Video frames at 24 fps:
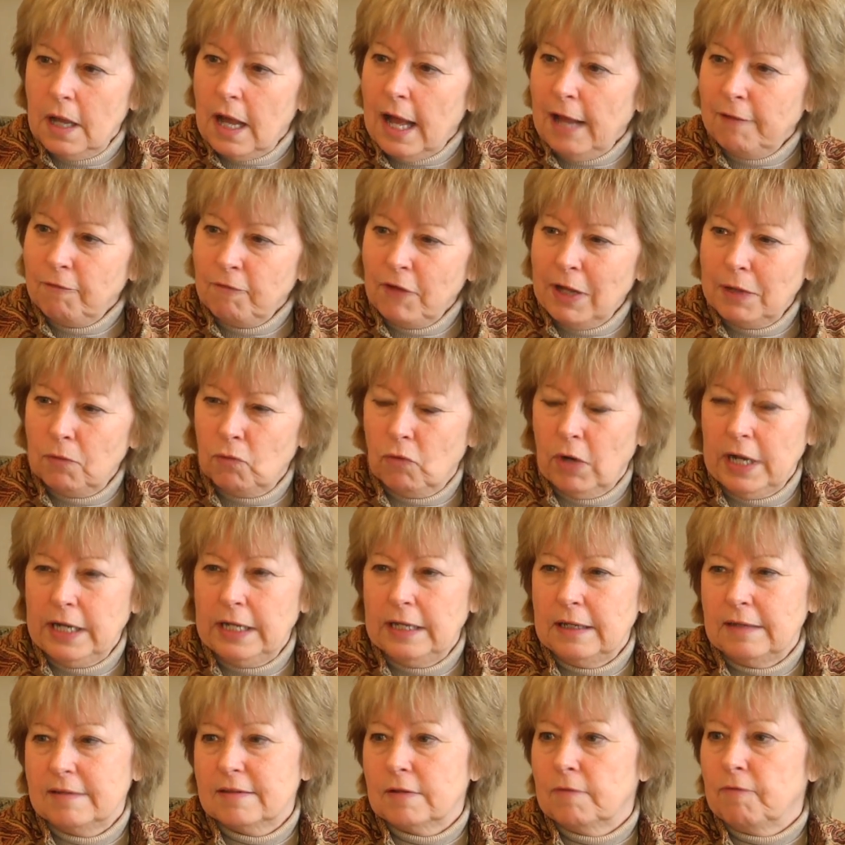I find
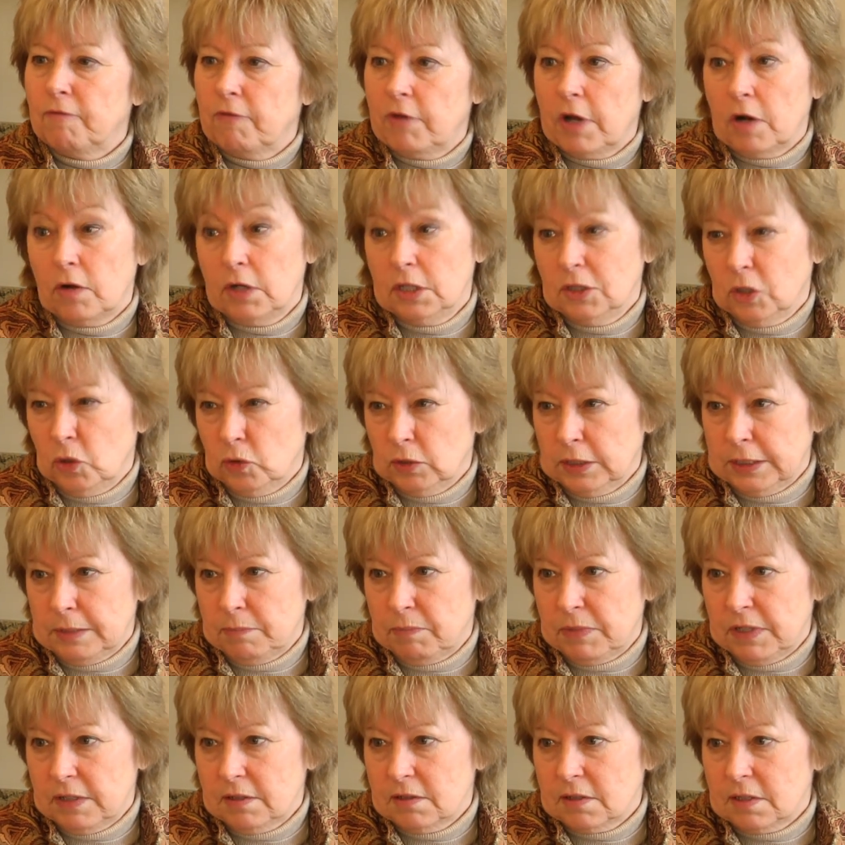writing's a very lonely
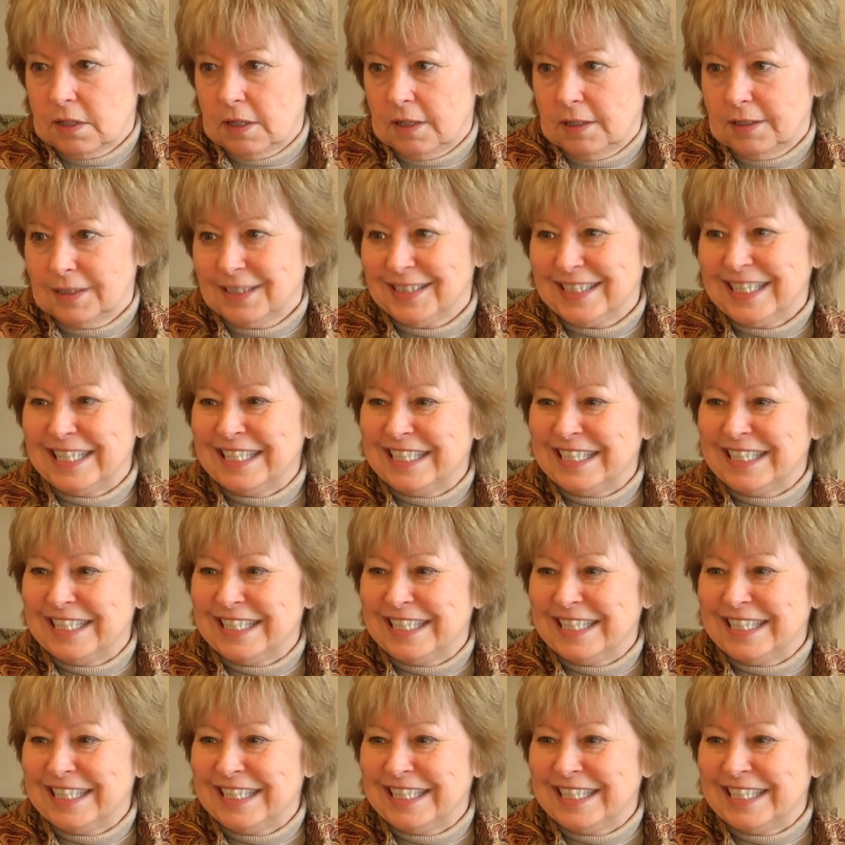business.